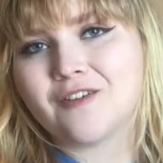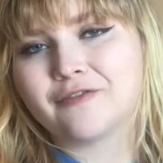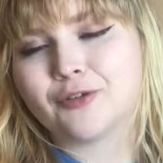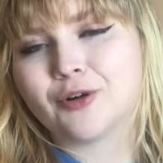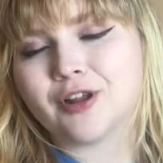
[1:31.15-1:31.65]

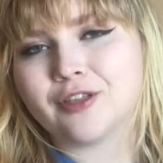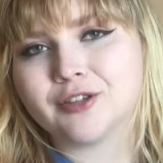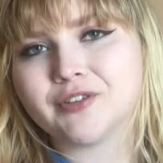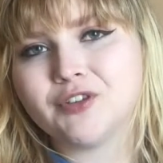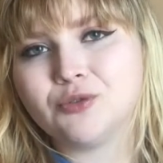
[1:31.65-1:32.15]
for
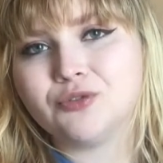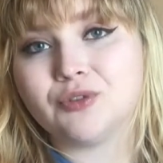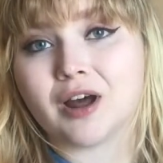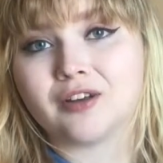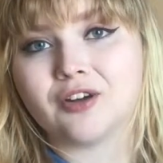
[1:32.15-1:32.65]
those of you who
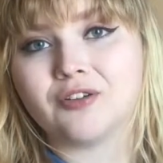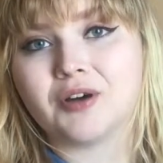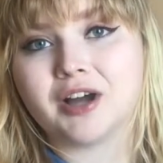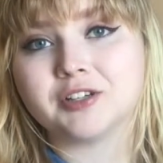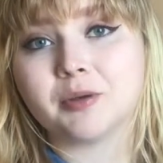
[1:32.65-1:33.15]
do not
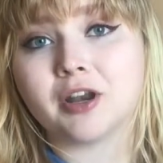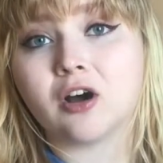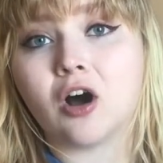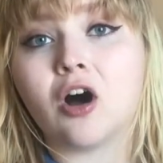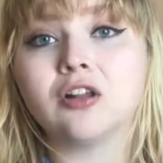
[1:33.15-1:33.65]
know, I spent
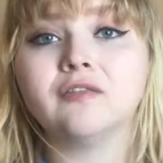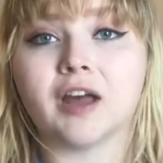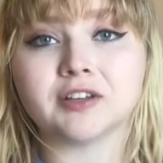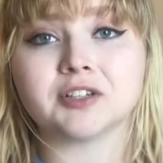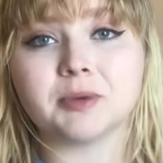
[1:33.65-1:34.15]
all of
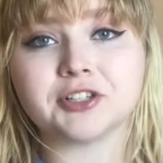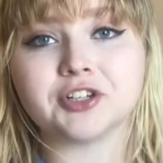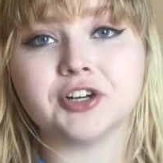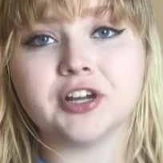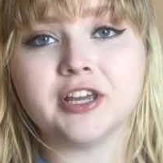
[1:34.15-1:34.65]
last
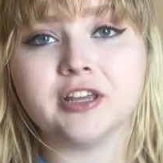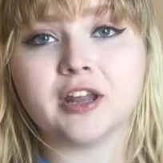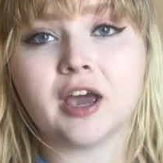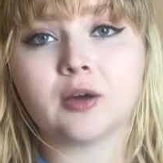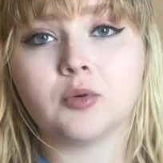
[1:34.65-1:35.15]
semester
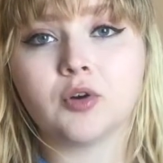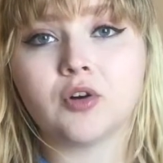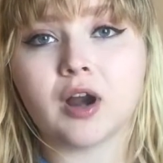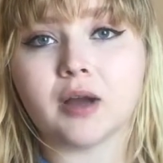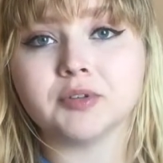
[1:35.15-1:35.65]
in
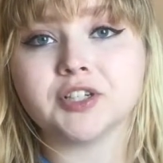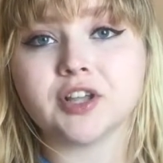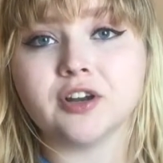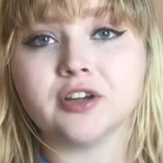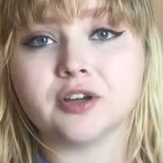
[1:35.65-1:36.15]
Ecuador. I was
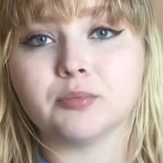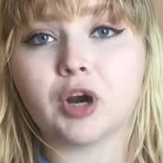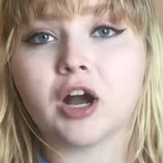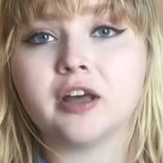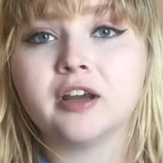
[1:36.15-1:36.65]
studying
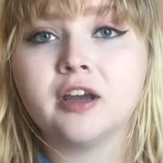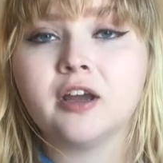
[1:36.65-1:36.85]
abroad.